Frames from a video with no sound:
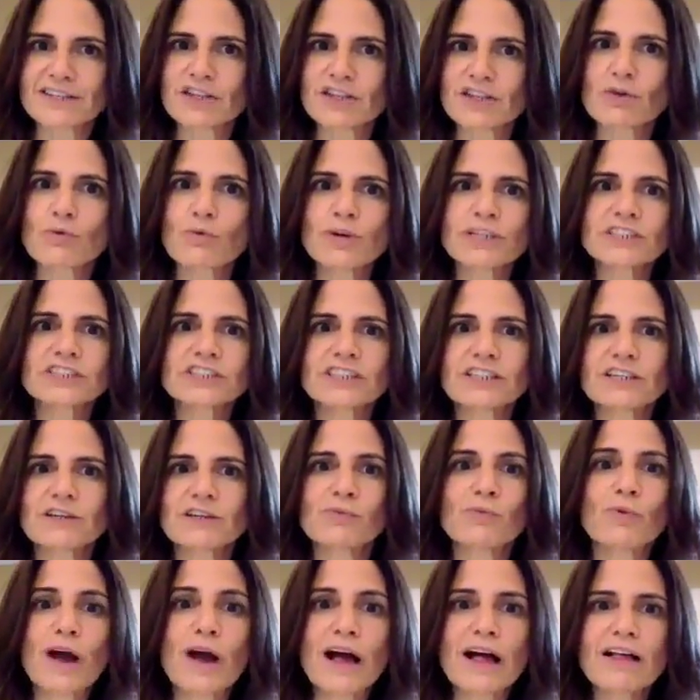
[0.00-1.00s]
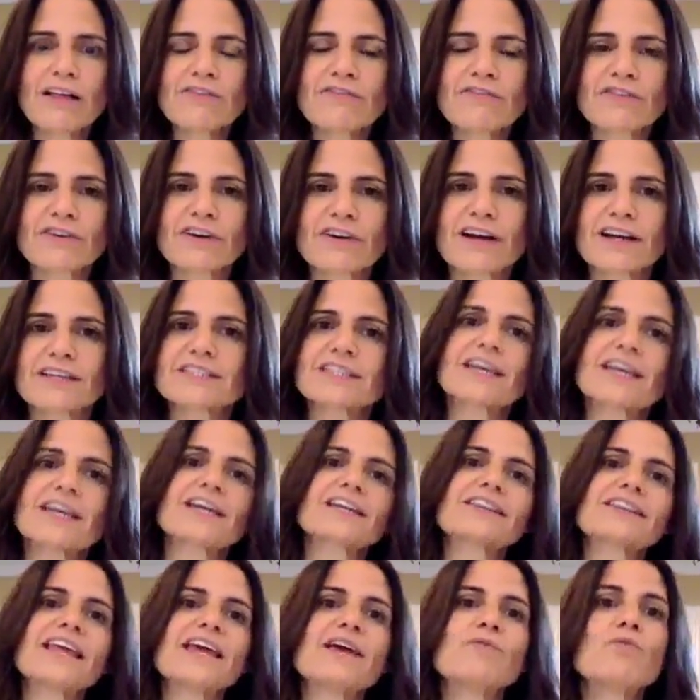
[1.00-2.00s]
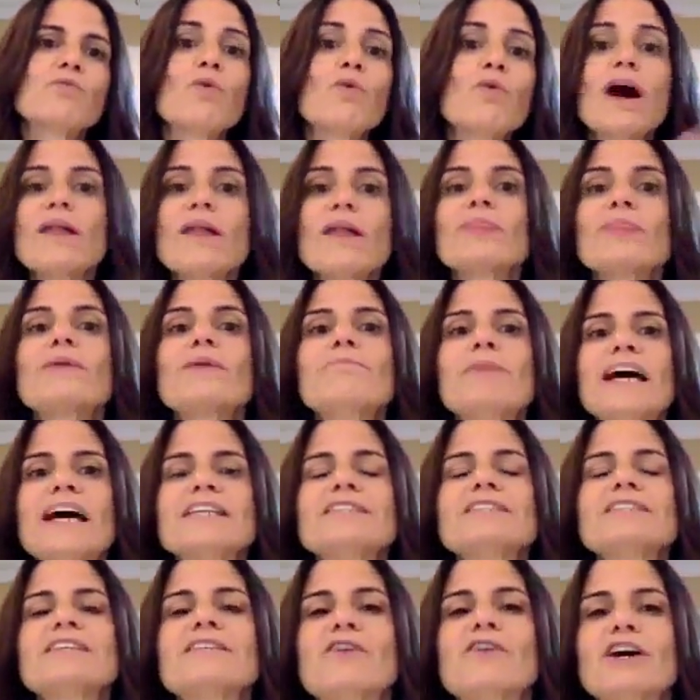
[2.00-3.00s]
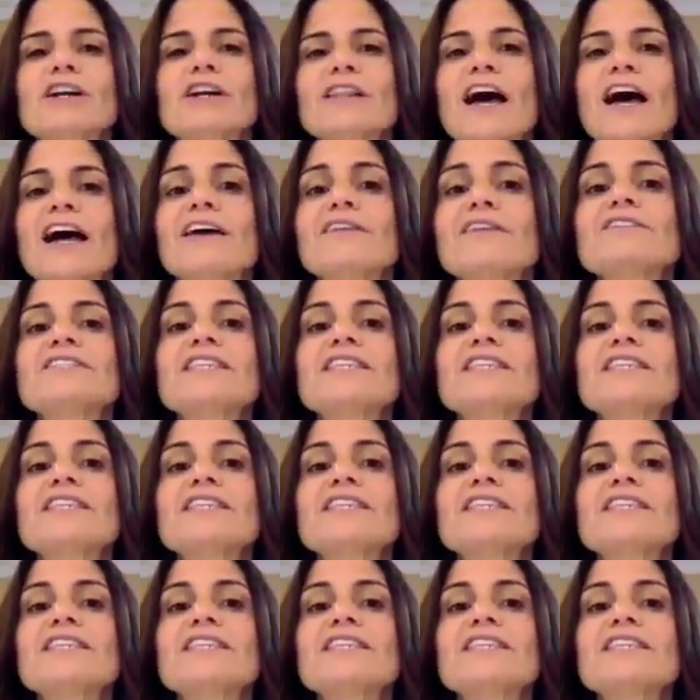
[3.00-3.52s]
They're wishing well for us. Like, they want the best of our lives,